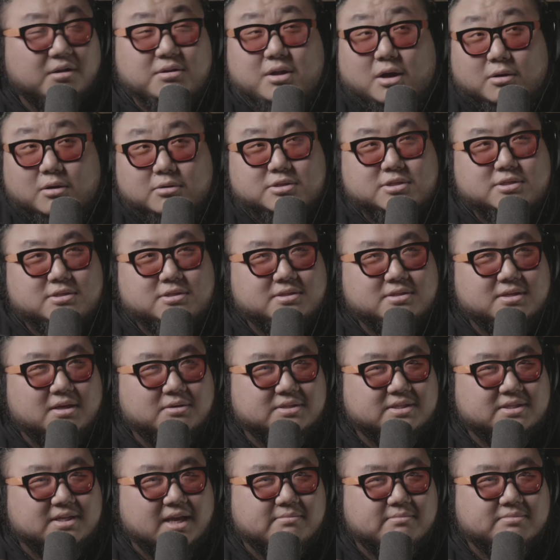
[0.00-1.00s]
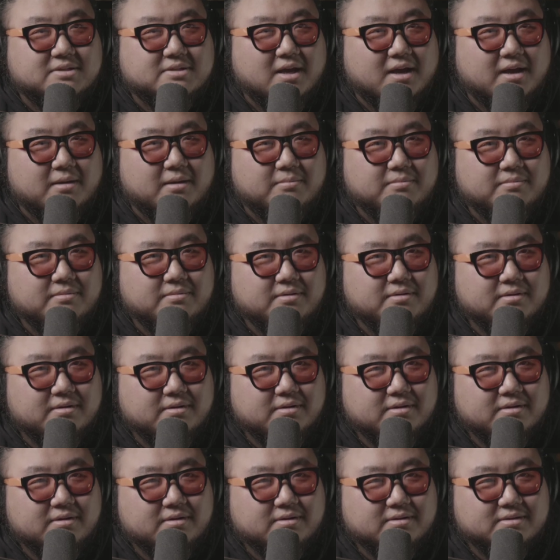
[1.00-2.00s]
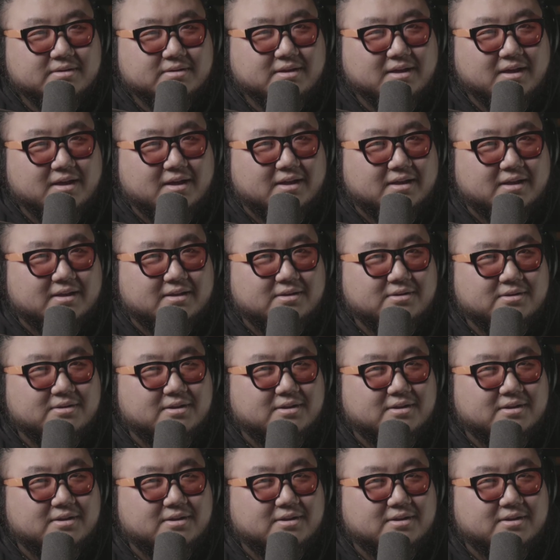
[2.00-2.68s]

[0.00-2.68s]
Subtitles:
Oh no, it was same time. God,